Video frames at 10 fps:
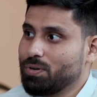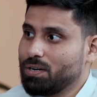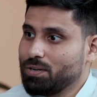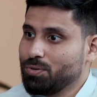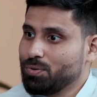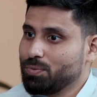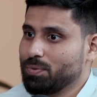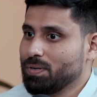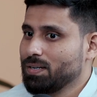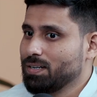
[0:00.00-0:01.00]

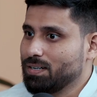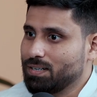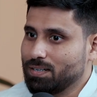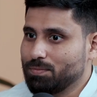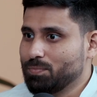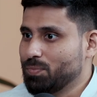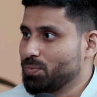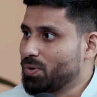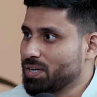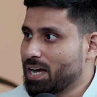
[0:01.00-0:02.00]

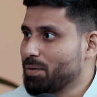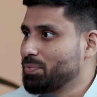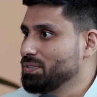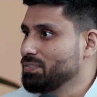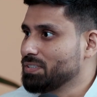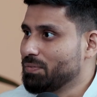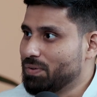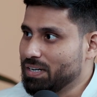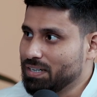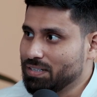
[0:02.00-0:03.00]
What happens if
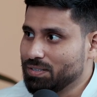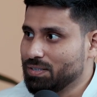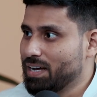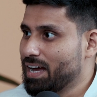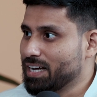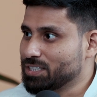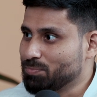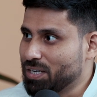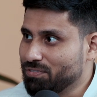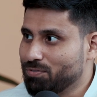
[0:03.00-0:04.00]
someone
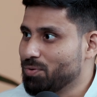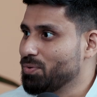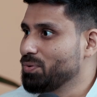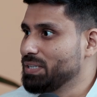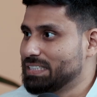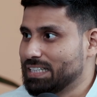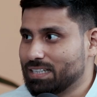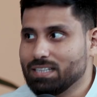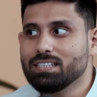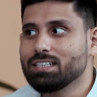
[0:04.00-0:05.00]
hacks my phone,
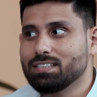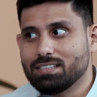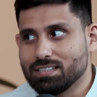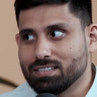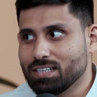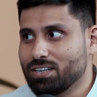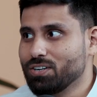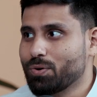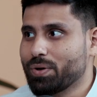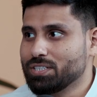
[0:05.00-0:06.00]
etc. These are the
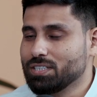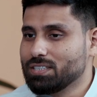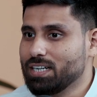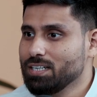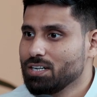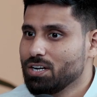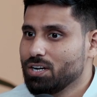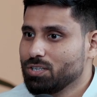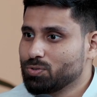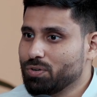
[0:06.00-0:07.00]
general questions, right?
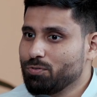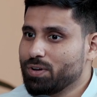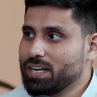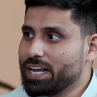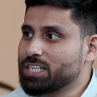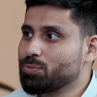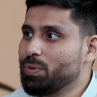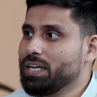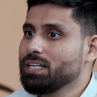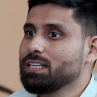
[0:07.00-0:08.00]
So if you can
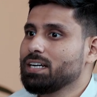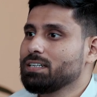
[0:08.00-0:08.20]
explain